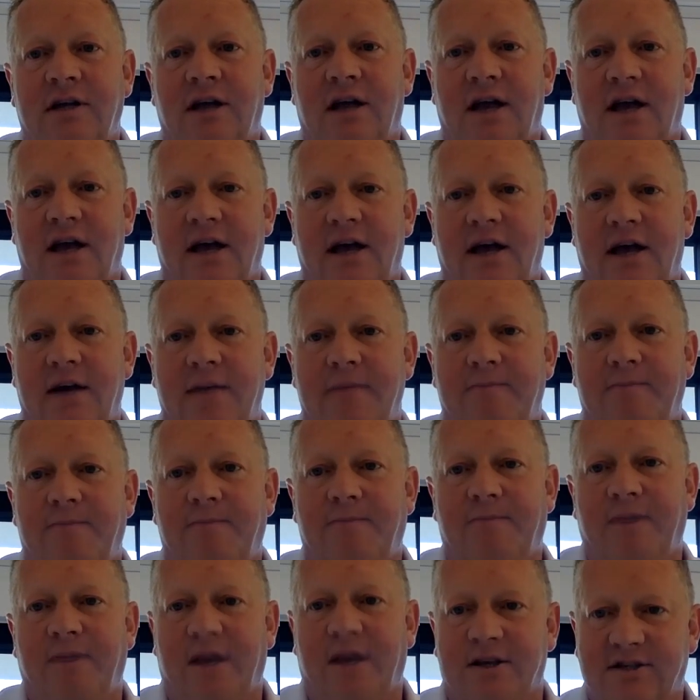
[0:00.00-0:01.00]

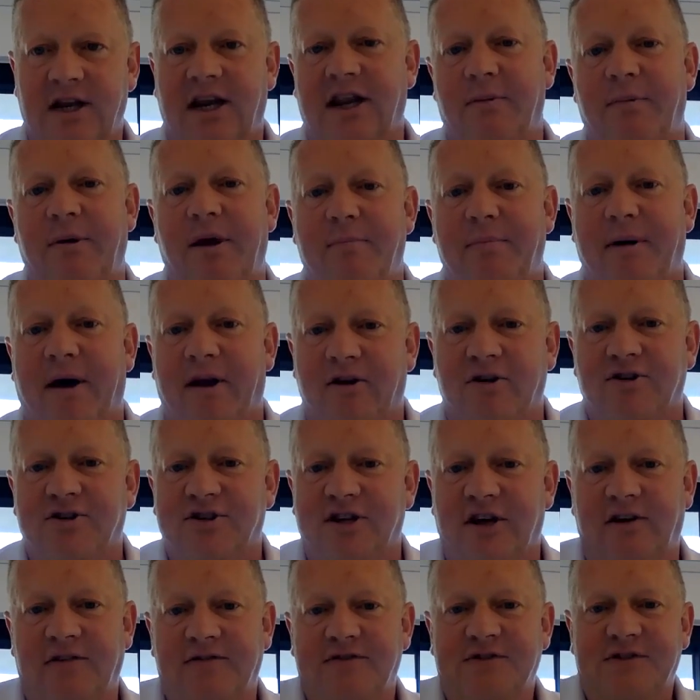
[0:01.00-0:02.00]
that's a little bit about
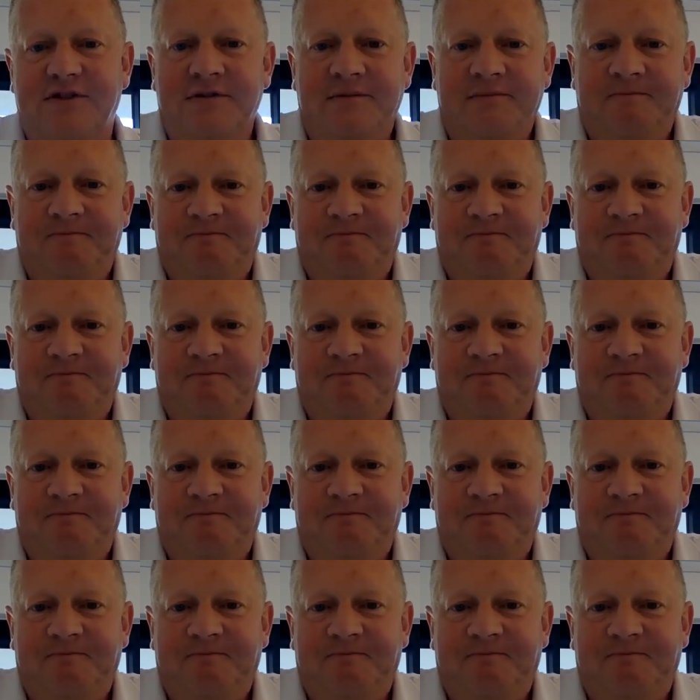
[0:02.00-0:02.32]
ourselves.